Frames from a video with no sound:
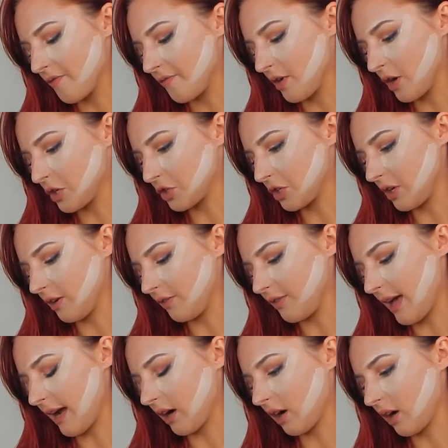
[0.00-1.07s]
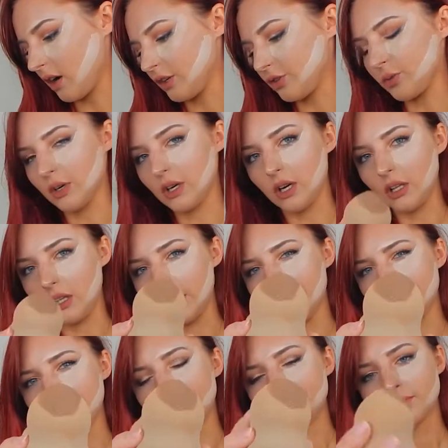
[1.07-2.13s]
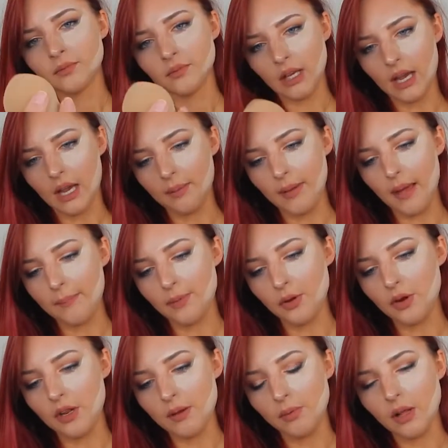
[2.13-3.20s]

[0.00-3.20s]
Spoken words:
version of that contour color, and my Beauty